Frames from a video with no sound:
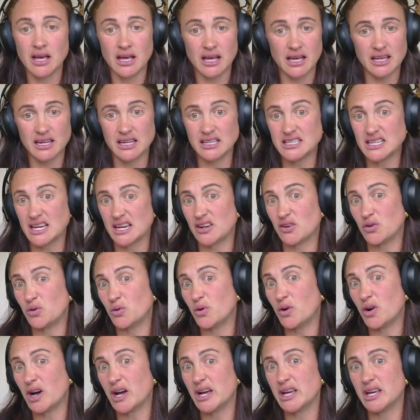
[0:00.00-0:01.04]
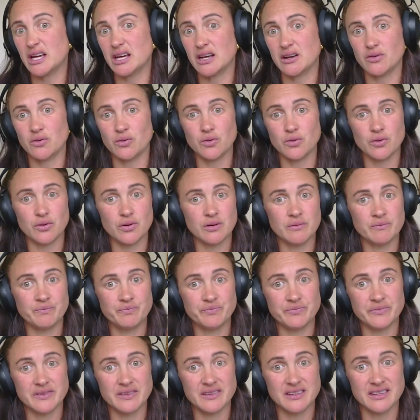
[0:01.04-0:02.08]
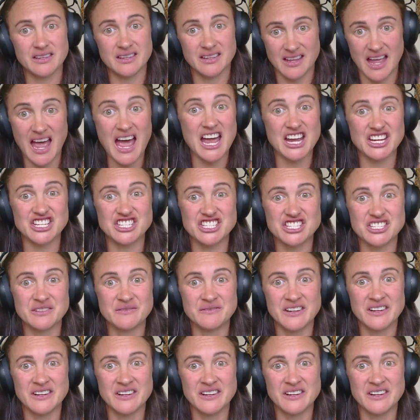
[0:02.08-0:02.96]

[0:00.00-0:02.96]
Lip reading: Iritana Hohaia, or Aish.